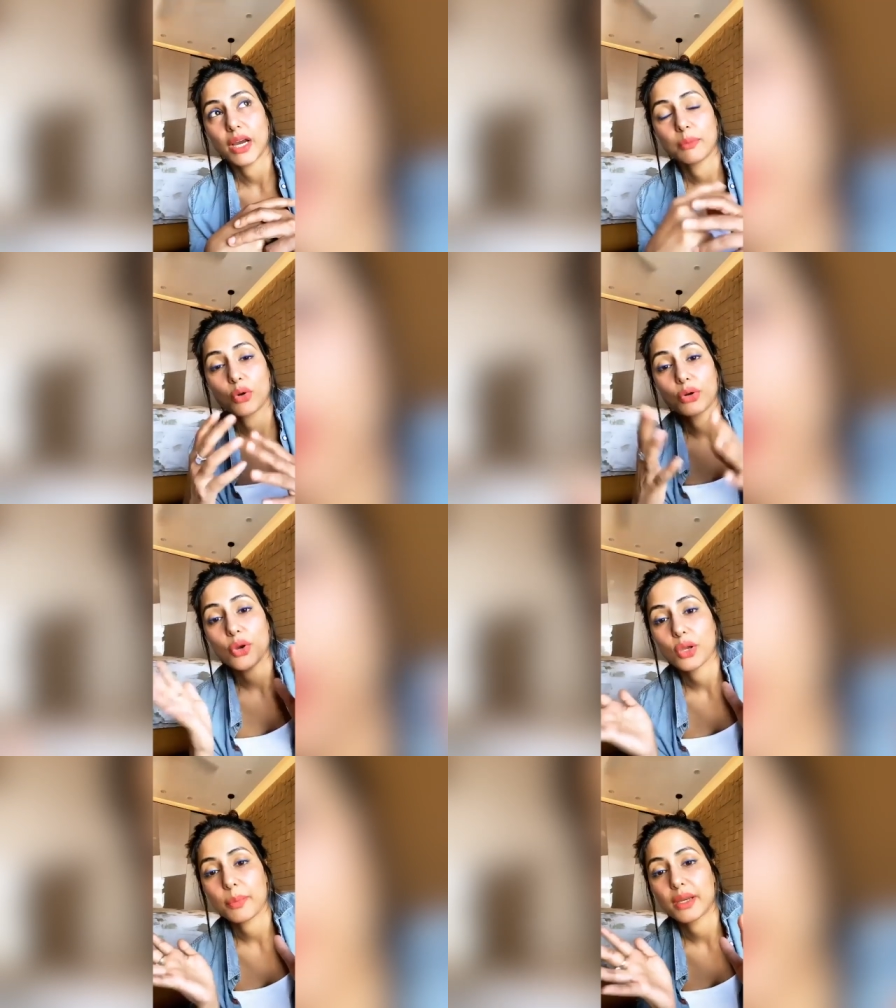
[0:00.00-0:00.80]
I'm
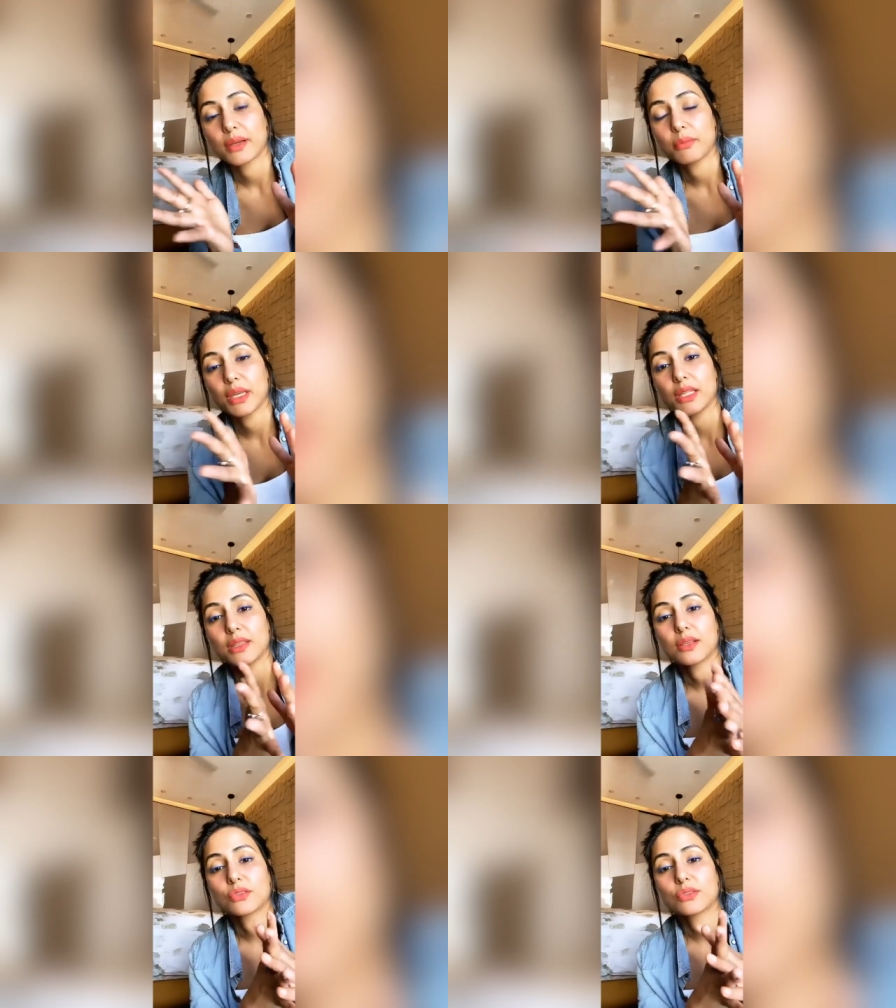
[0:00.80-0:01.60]
already occupied in
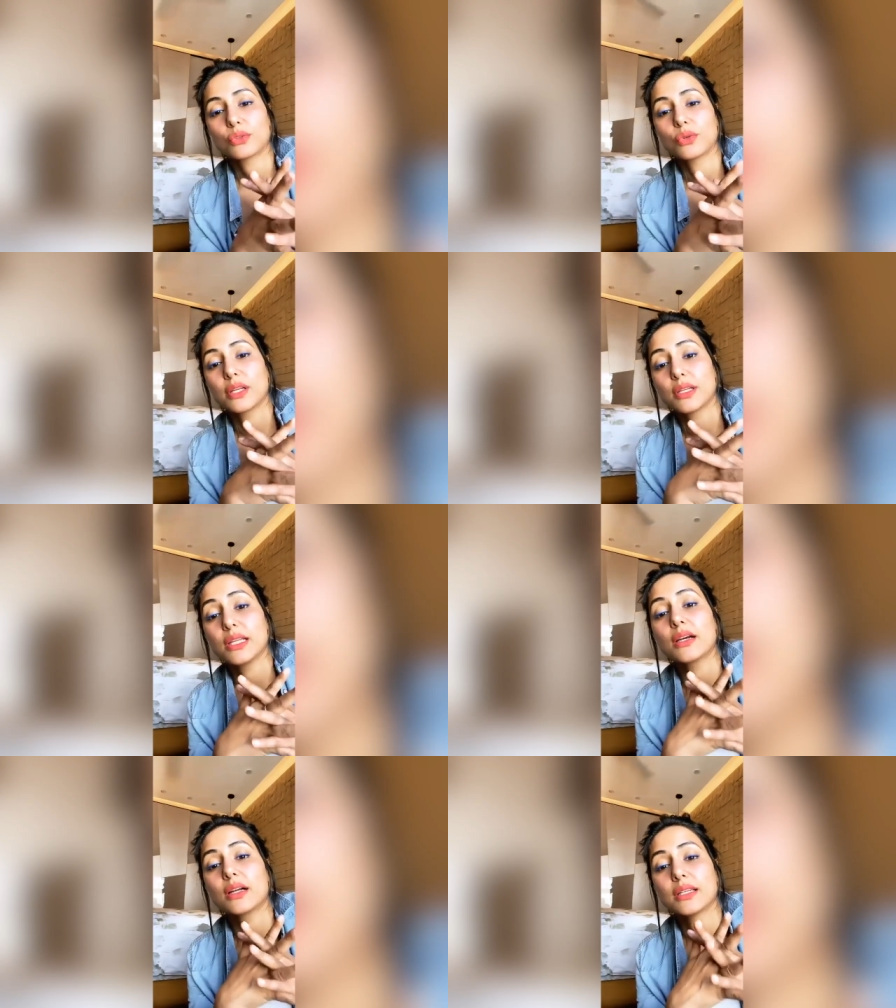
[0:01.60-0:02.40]
many things, so I
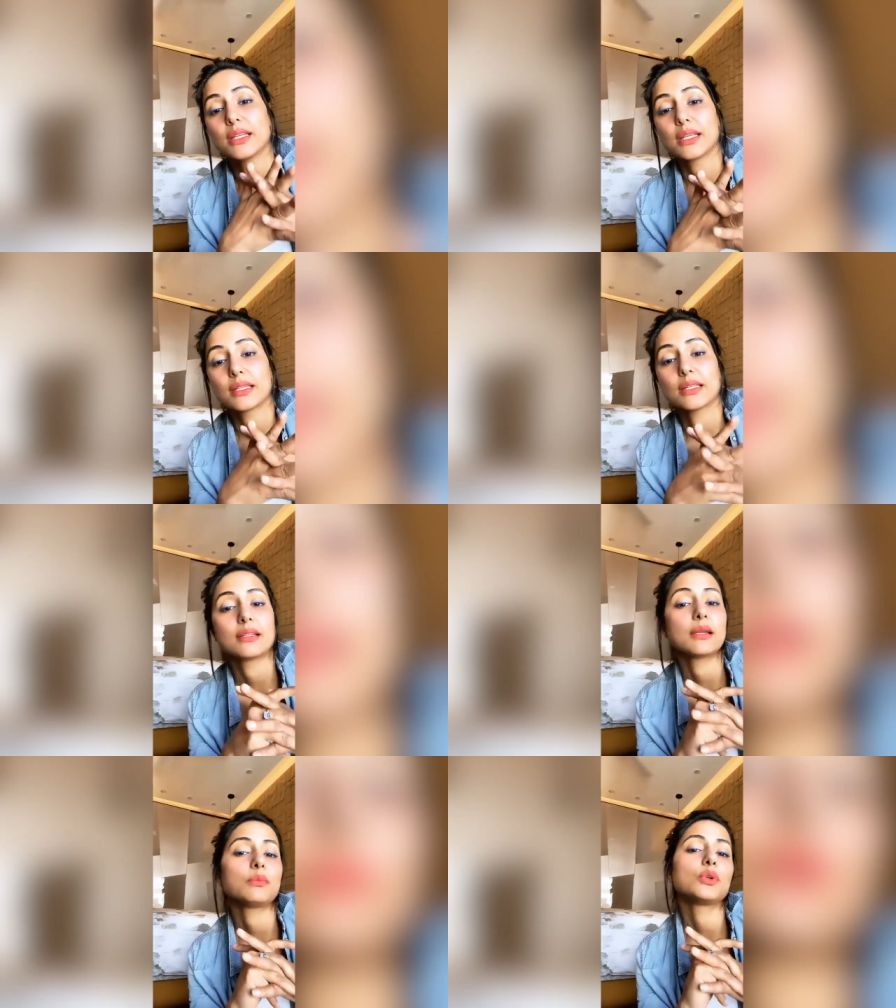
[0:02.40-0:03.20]
really can't dedicate
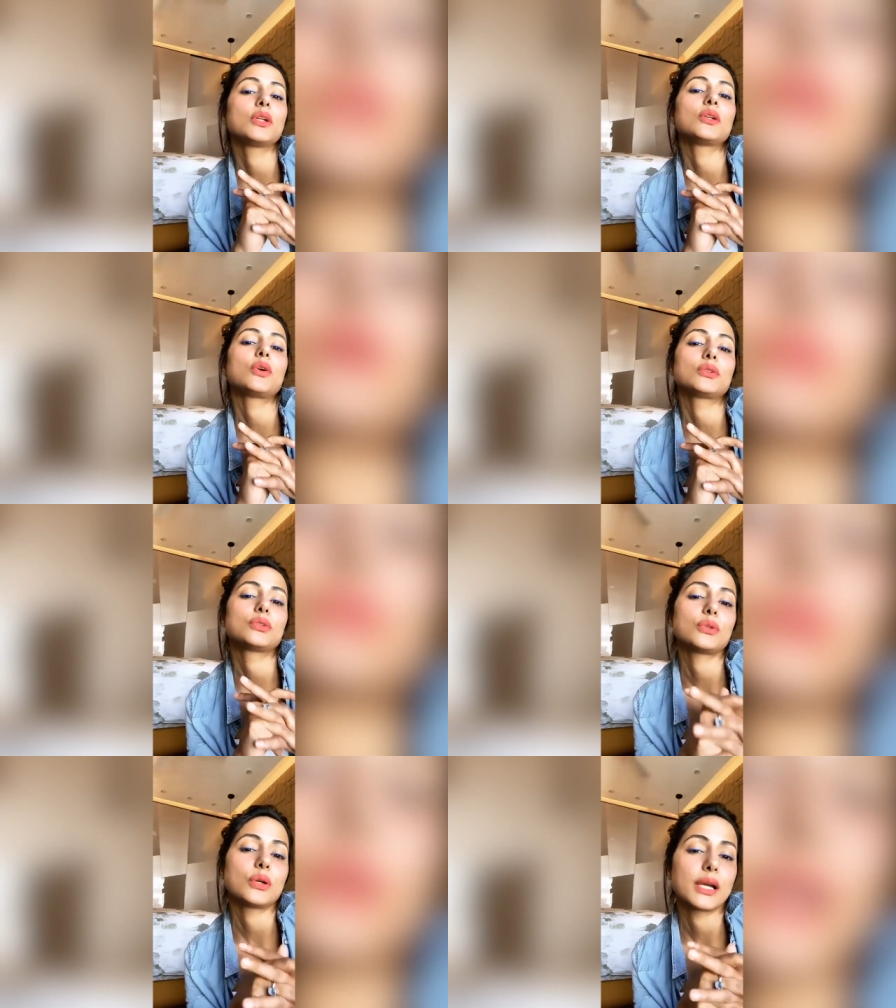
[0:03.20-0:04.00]
that time to
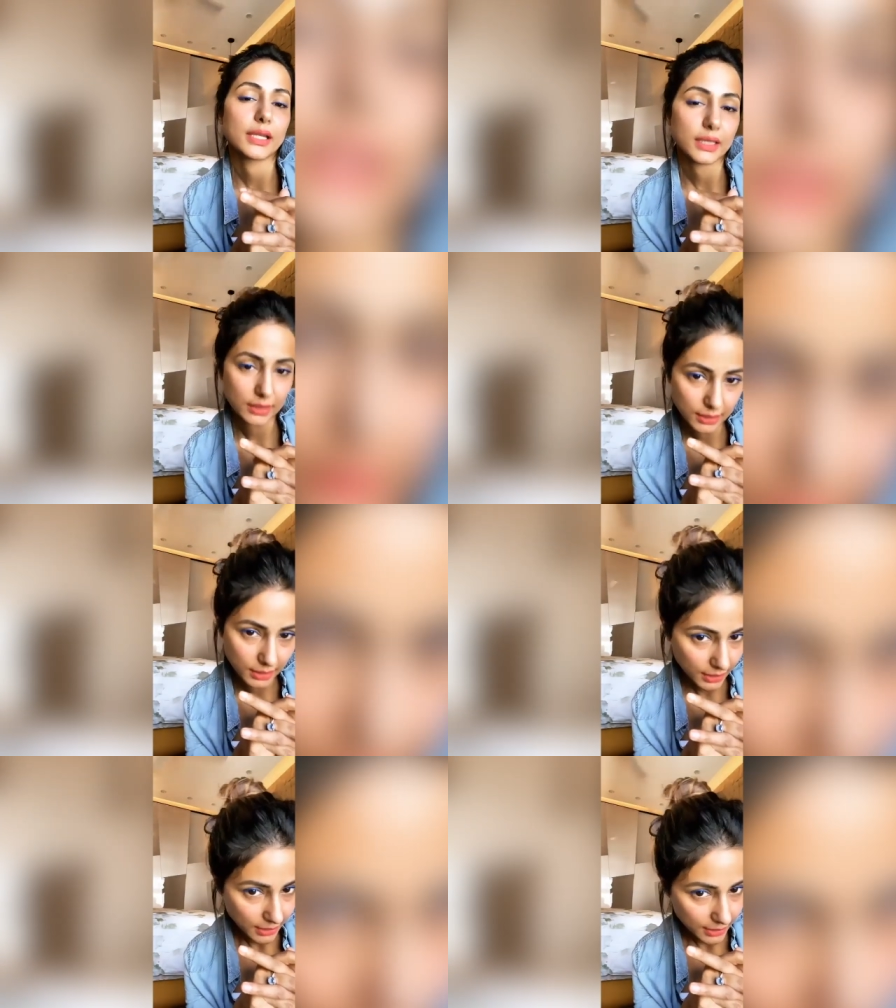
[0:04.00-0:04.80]
TikTok. So I
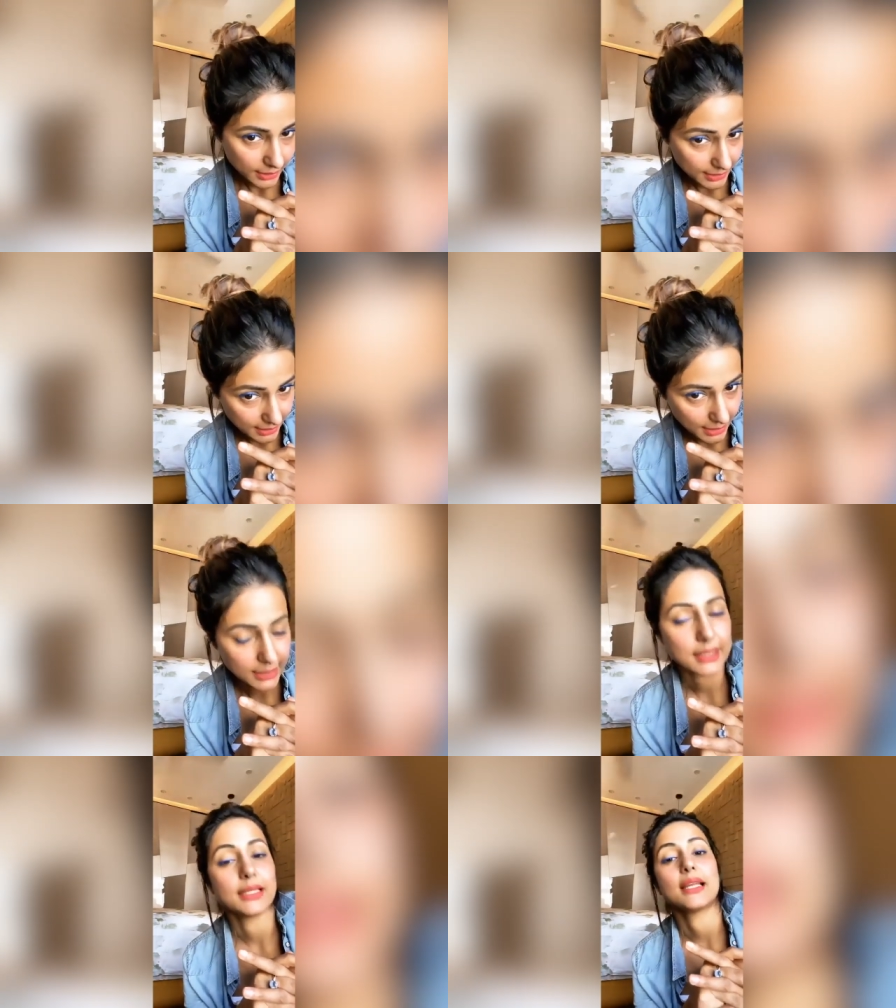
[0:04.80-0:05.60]

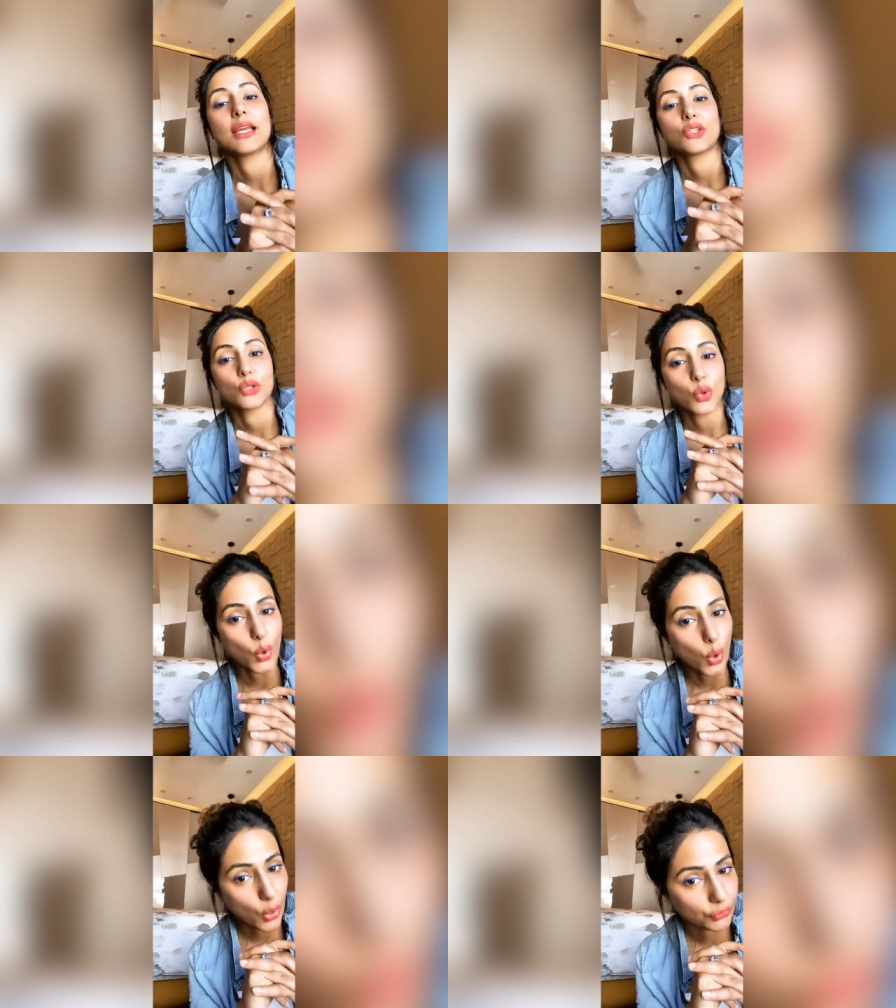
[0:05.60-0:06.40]
decided that I should
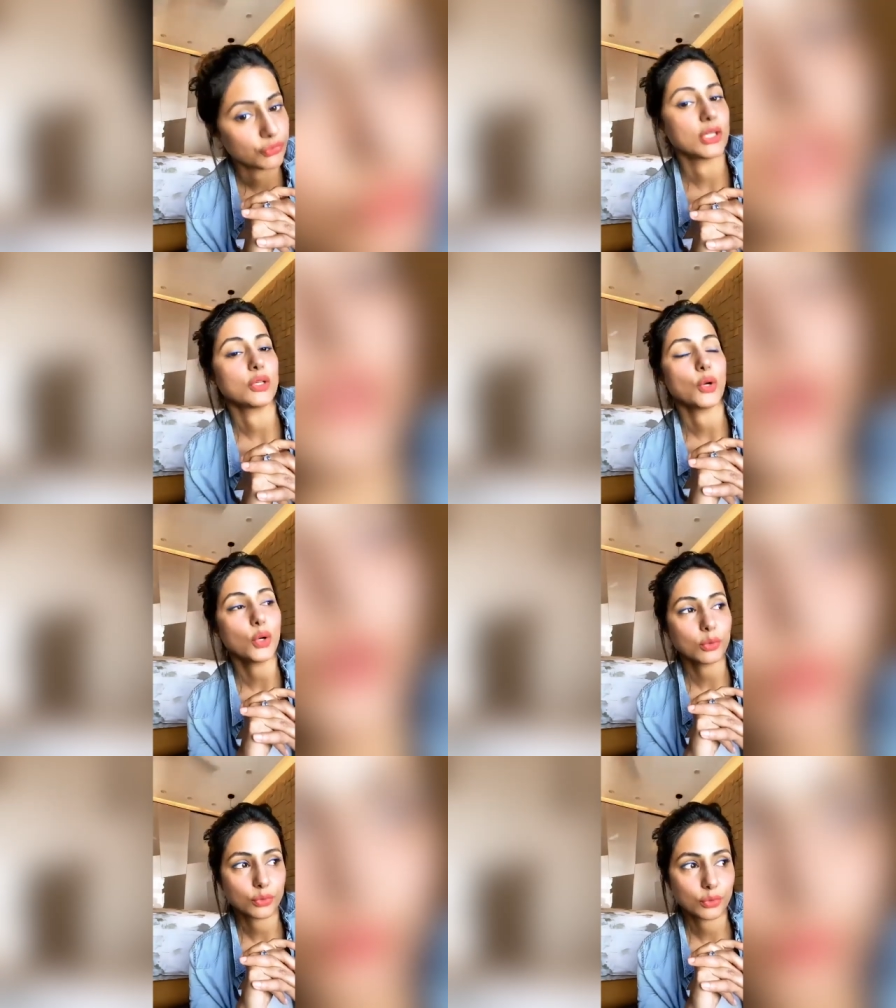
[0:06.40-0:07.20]
go off
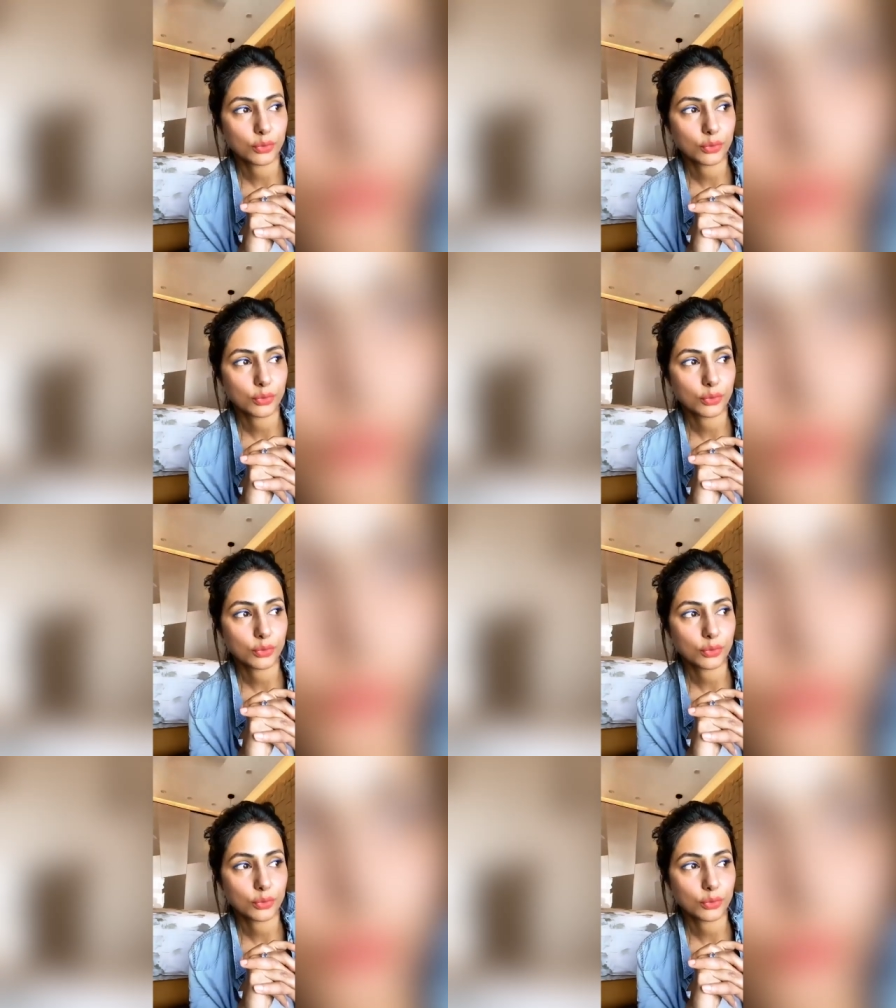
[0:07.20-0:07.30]
TikTok.